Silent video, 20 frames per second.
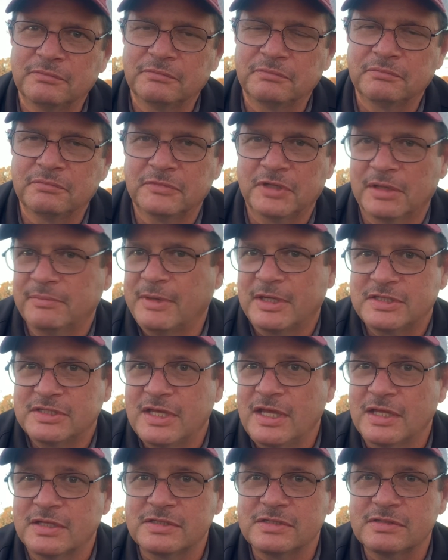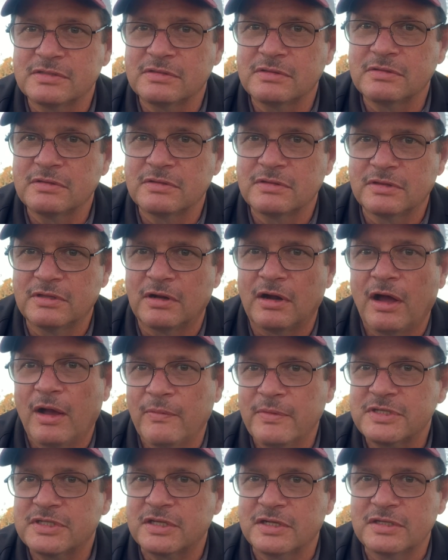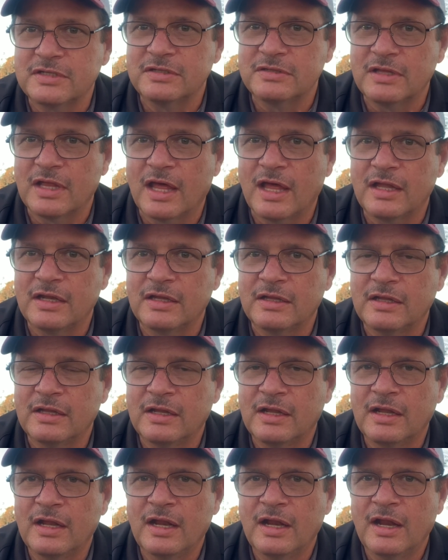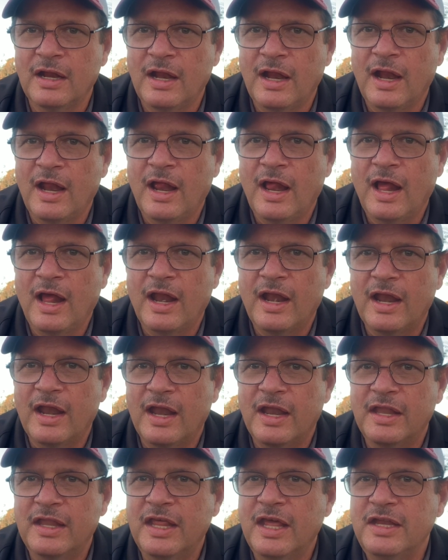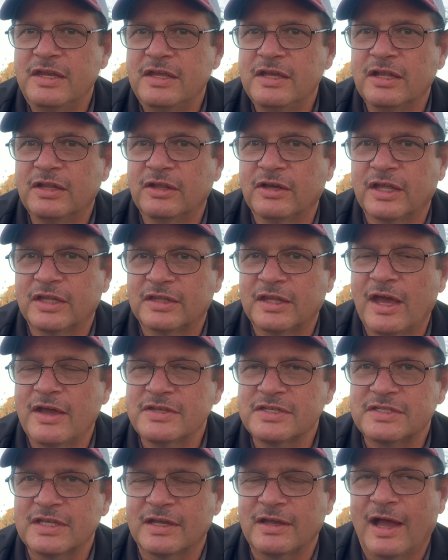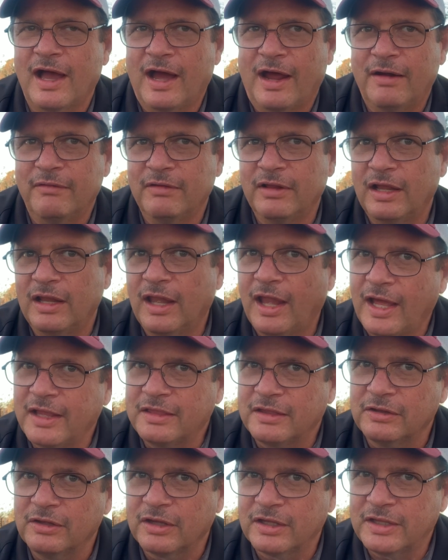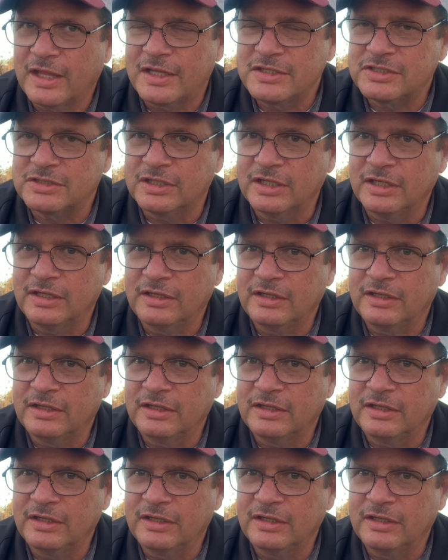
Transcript: Doesn't make sense. They're always gonna do that. Then you can look at those and say, I really like the look of that tree.